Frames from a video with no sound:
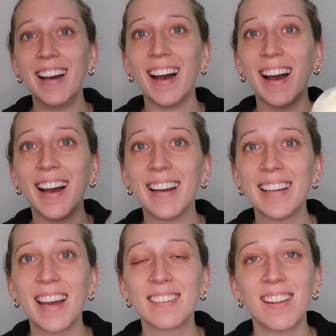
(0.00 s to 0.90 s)
I
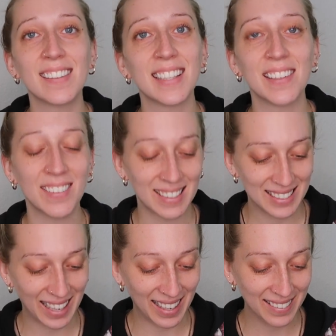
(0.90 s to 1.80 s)
had a long day at work
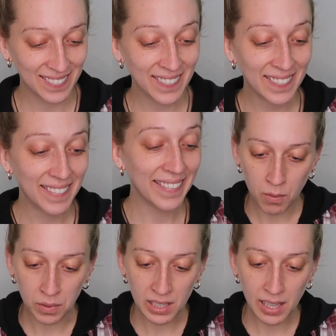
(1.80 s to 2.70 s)
today.
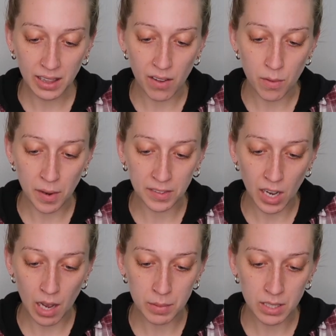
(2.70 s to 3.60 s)
One thing I love about the
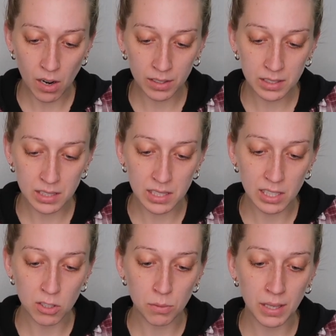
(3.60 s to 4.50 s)
hobby yarns is they
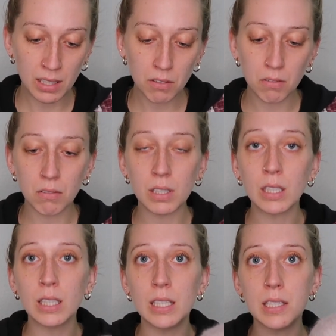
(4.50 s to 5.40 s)
do make it
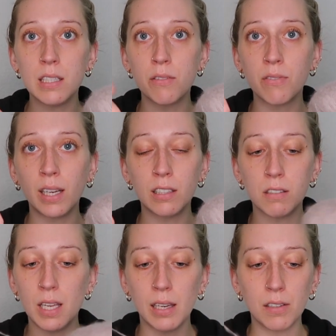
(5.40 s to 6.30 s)
really easy to find your
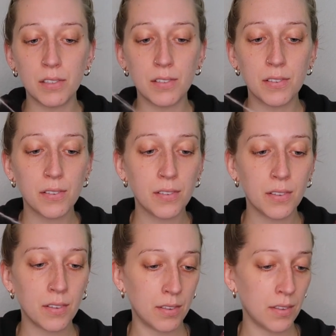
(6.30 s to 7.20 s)
tails.
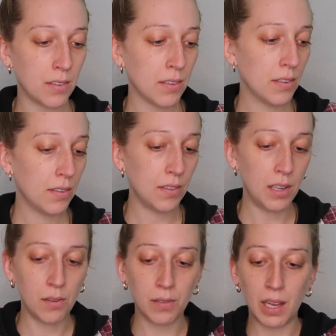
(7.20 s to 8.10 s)
They
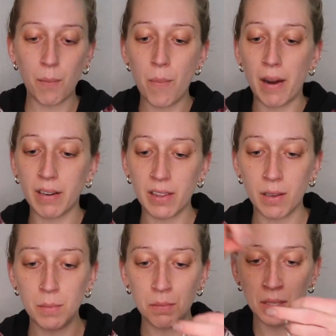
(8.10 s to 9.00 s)
don't like bury
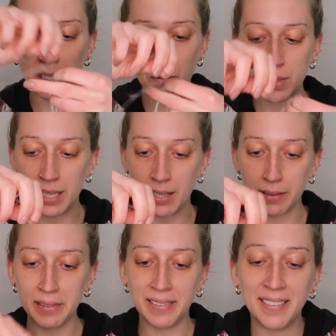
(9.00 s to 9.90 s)
them and make you dig.